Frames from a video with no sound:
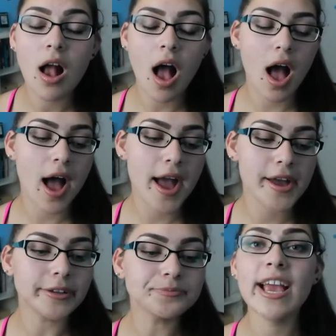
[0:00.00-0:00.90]

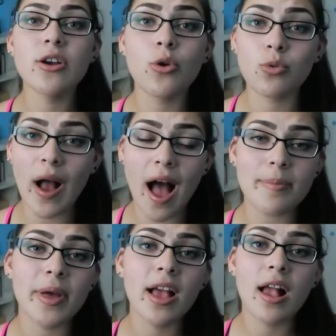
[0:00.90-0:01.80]
I ate
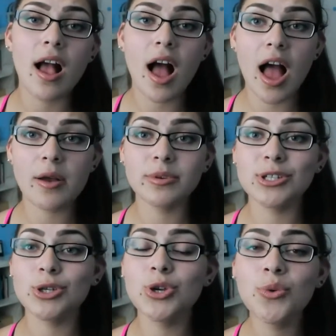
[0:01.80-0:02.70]
crap, I
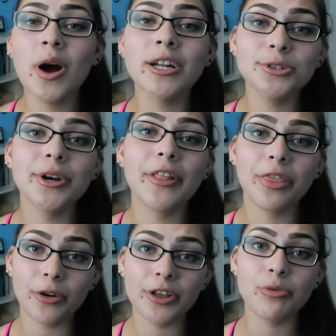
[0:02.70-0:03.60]
was
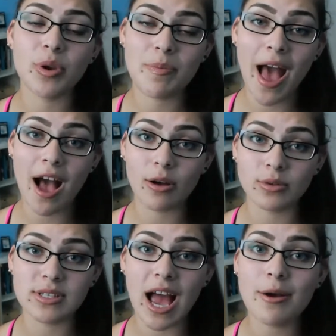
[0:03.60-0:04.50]
233
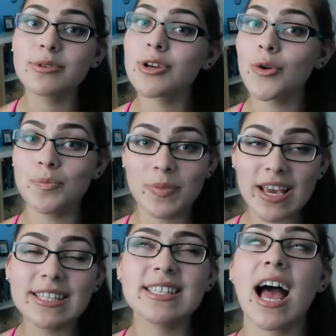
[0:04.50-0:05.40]
pounds, I was
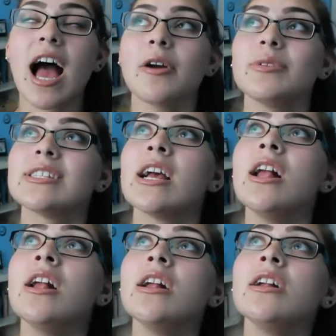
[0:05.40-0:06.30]
obese, I was
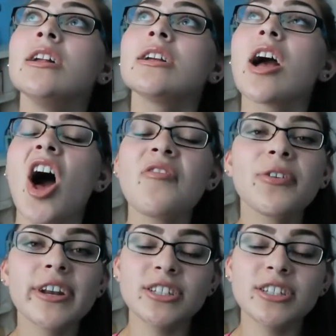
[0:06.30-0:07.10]
covered in